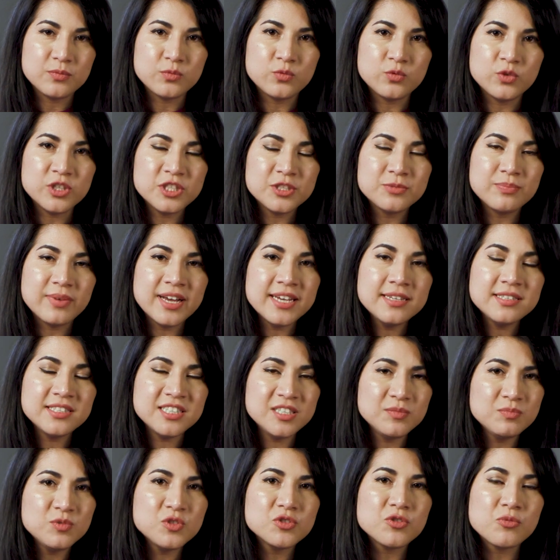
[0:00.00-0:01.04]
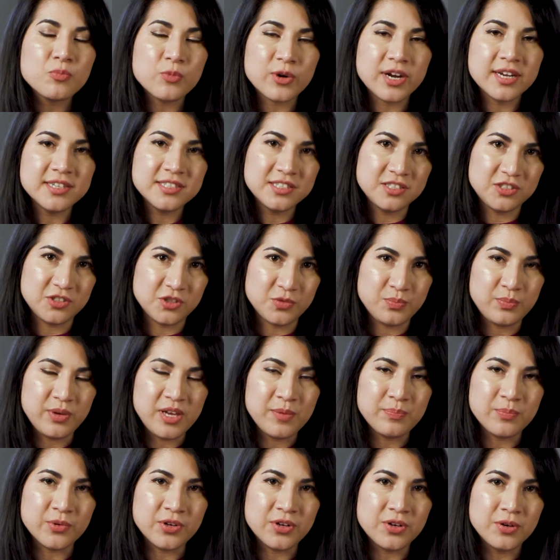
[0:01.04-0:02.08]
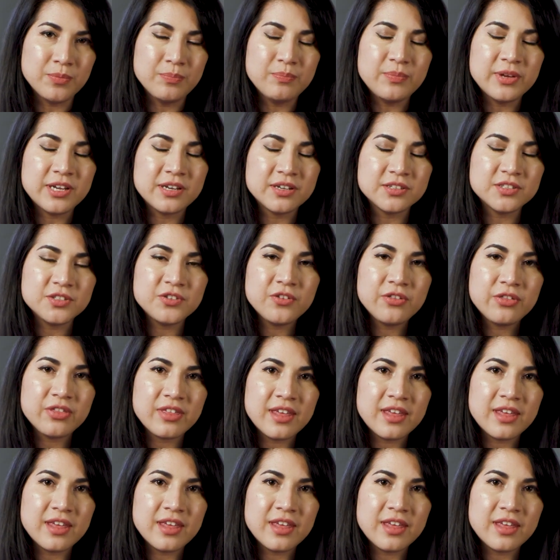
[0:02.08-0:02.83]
which might seem surprising to people because you